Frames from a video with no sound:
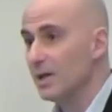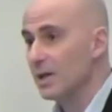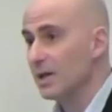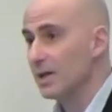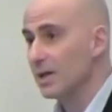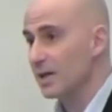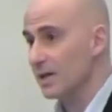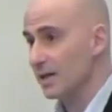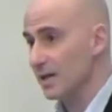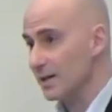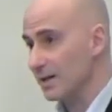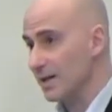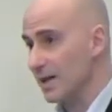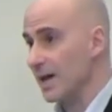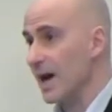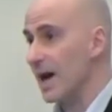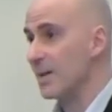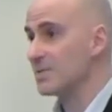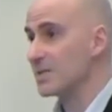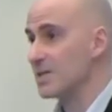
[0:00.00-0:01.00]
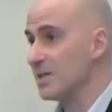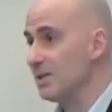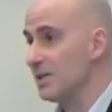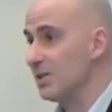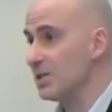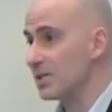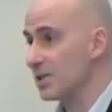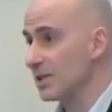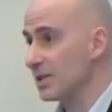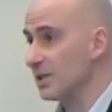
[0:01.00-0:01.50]
the CAPS
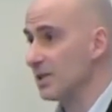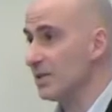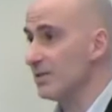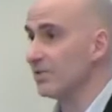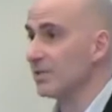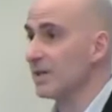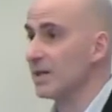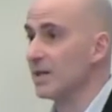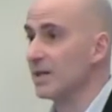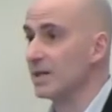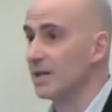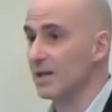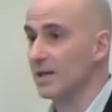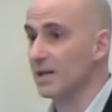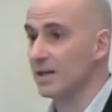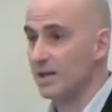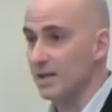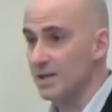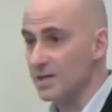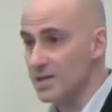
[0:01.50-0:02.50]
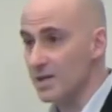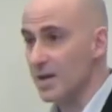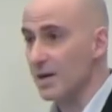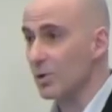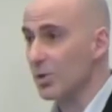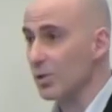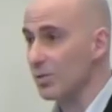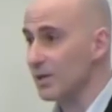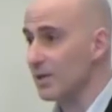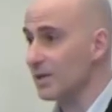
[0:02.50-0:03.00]
initiative is
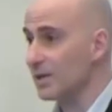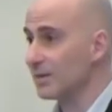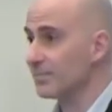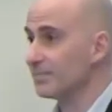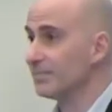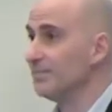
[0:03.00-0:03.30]
growing.